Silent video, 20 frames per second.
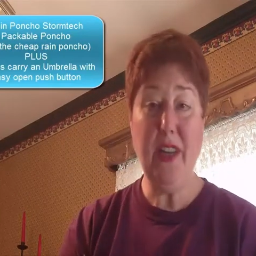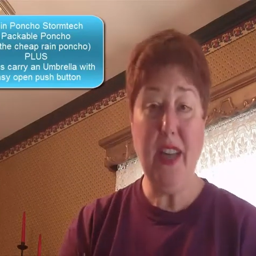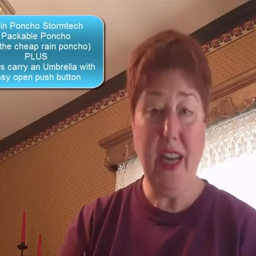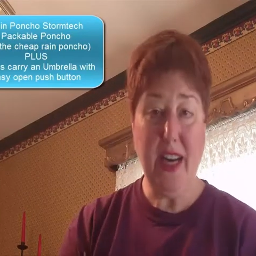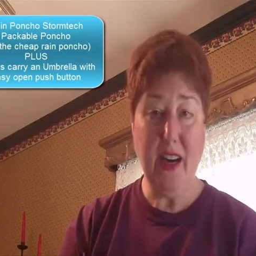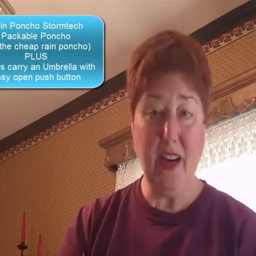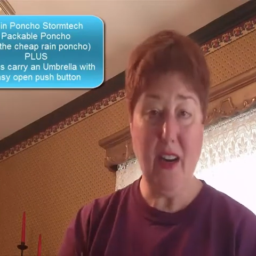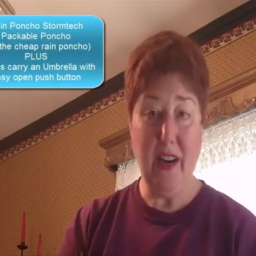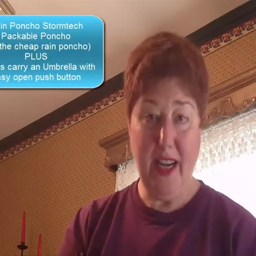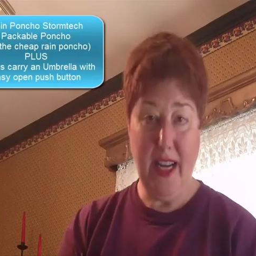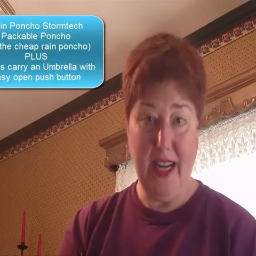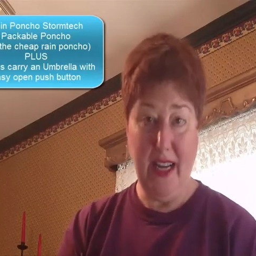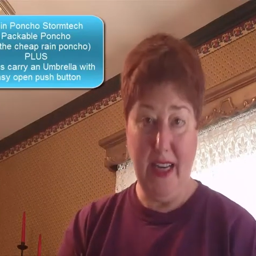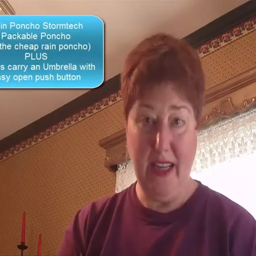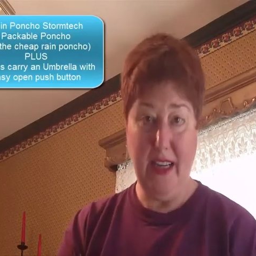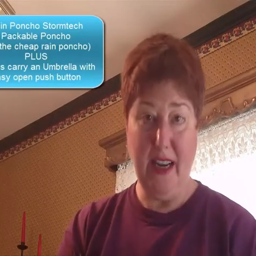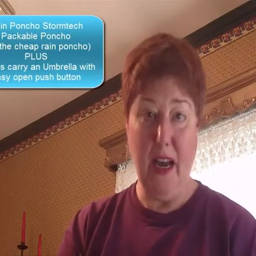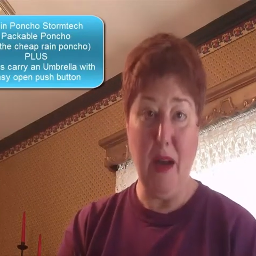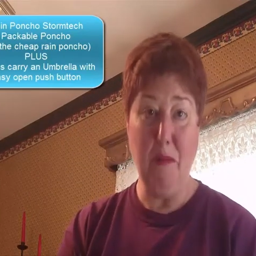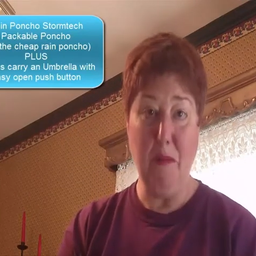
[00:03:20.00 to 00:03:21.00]
carry
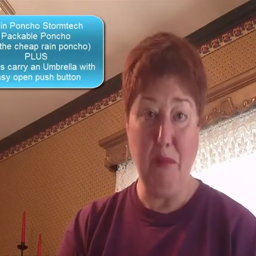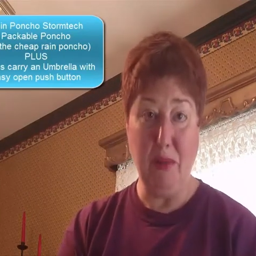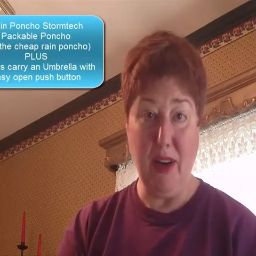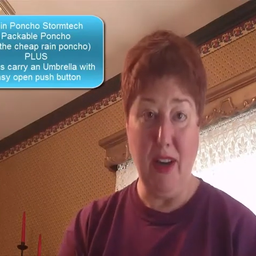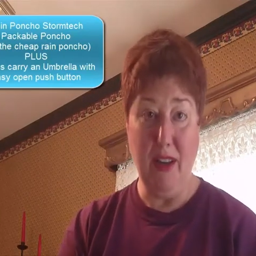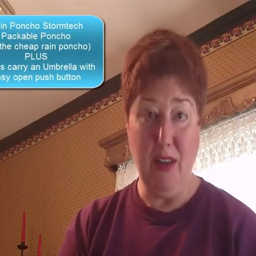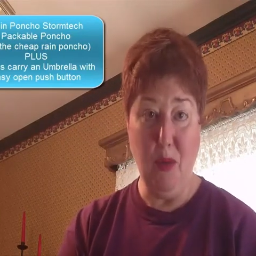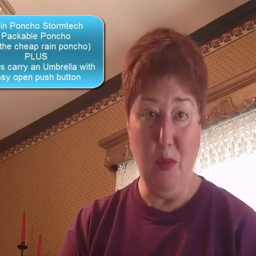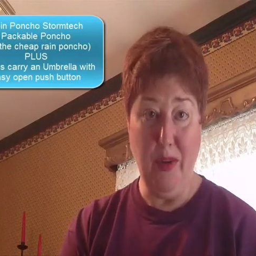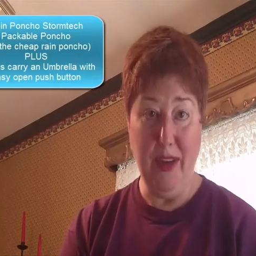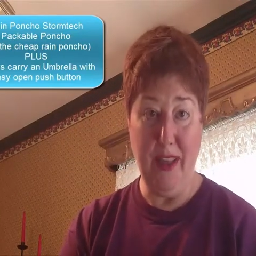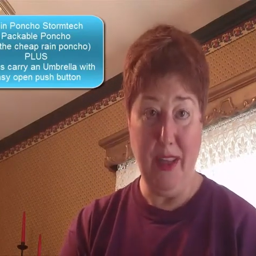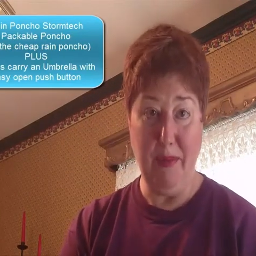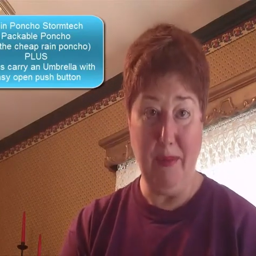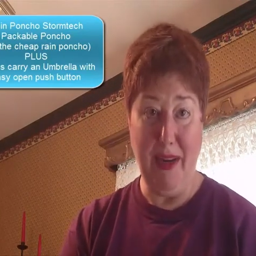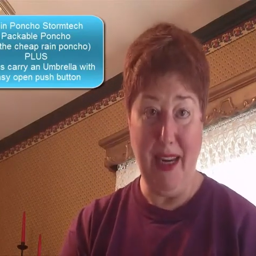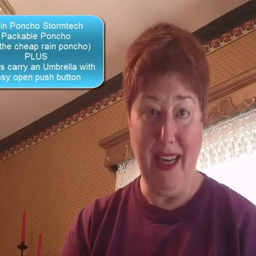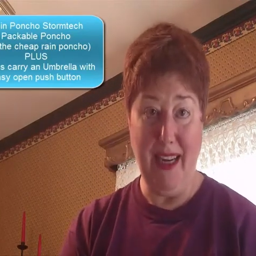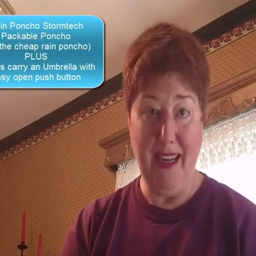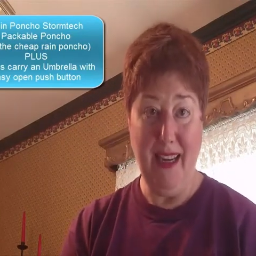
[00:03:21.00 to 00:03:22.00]
an umbrella with
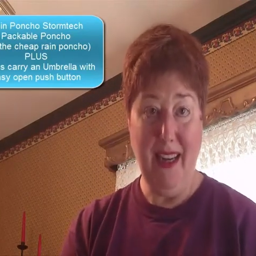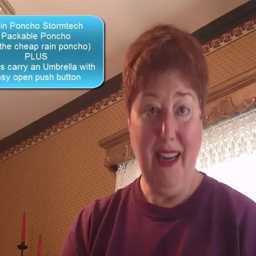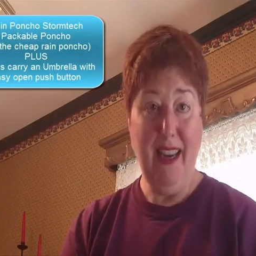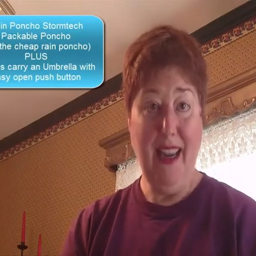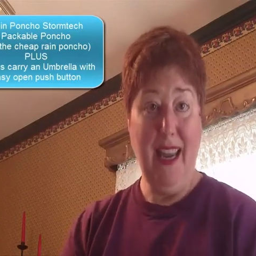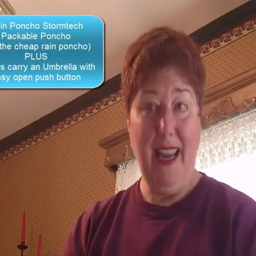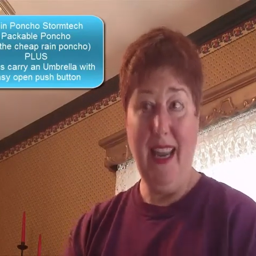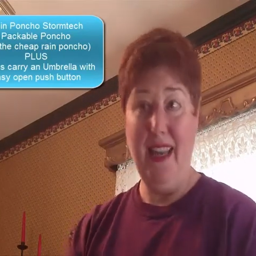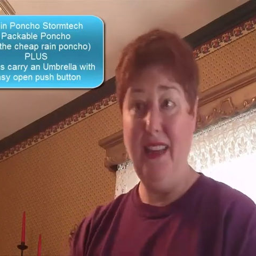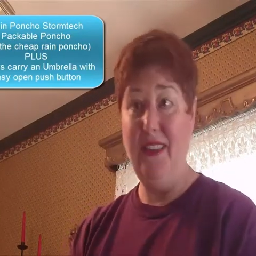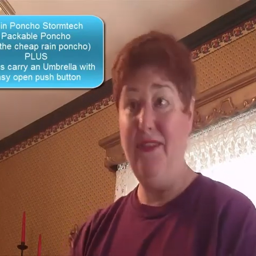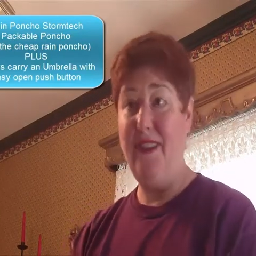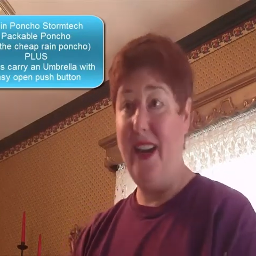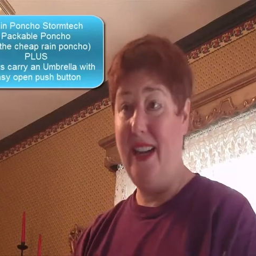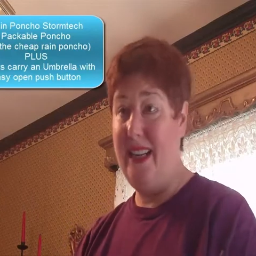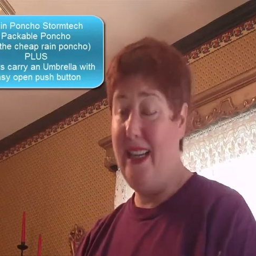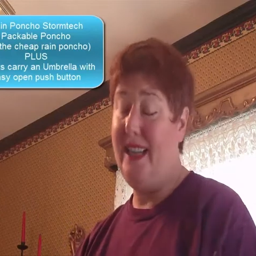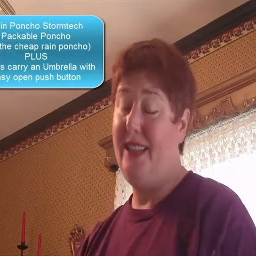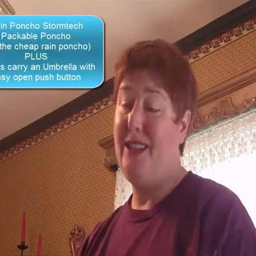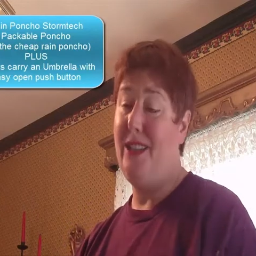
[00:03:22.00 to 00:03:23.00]
me, and if I
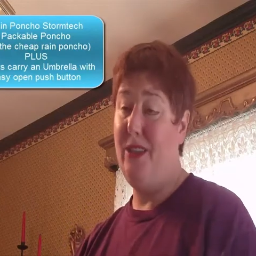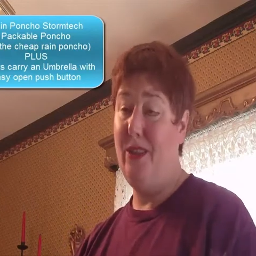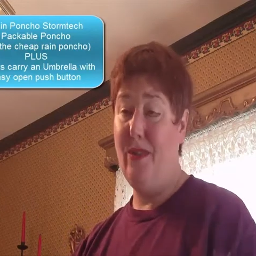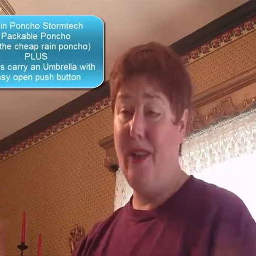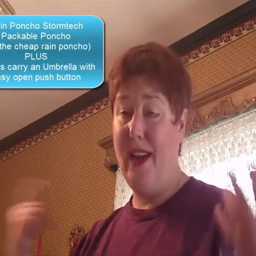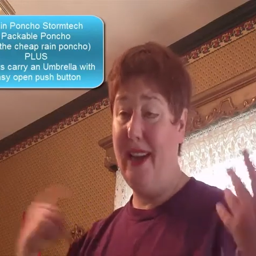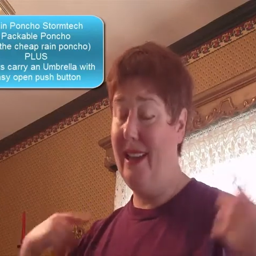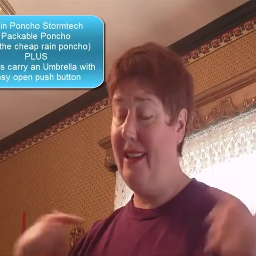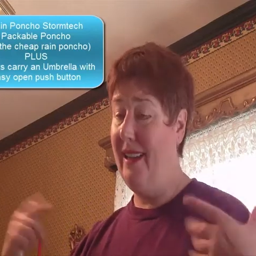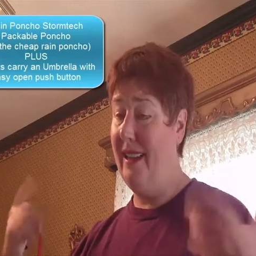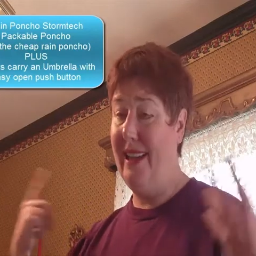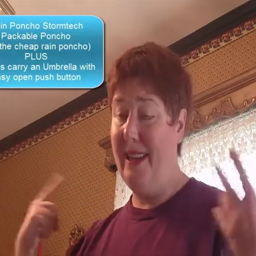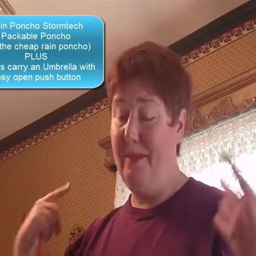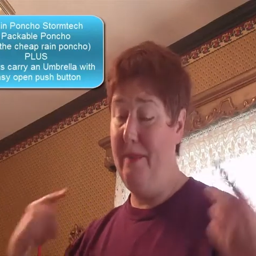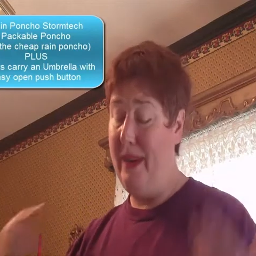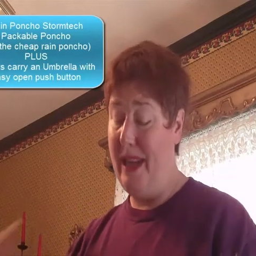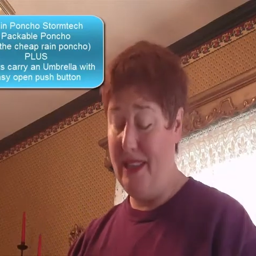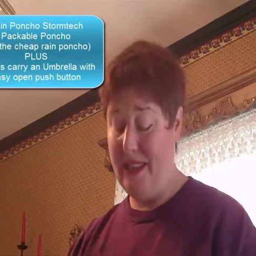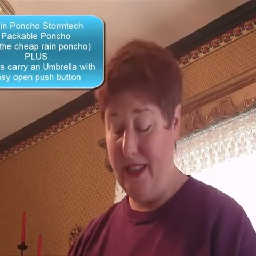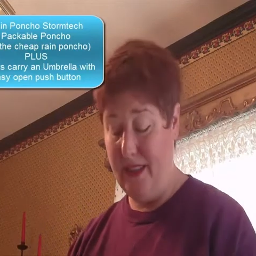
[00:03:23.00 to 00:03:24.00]
need to, I can
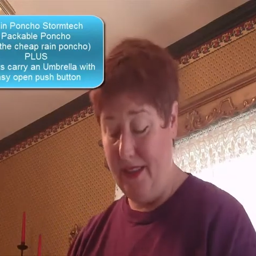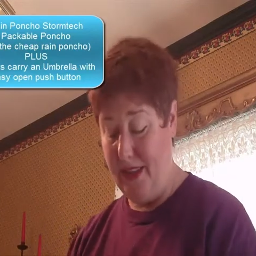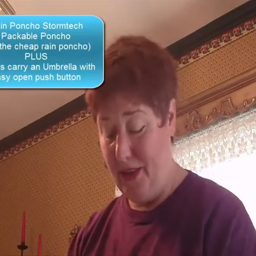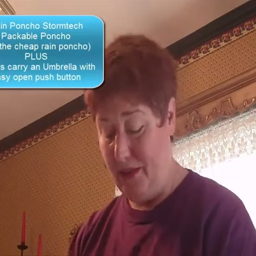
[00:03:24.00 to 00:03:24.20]
basically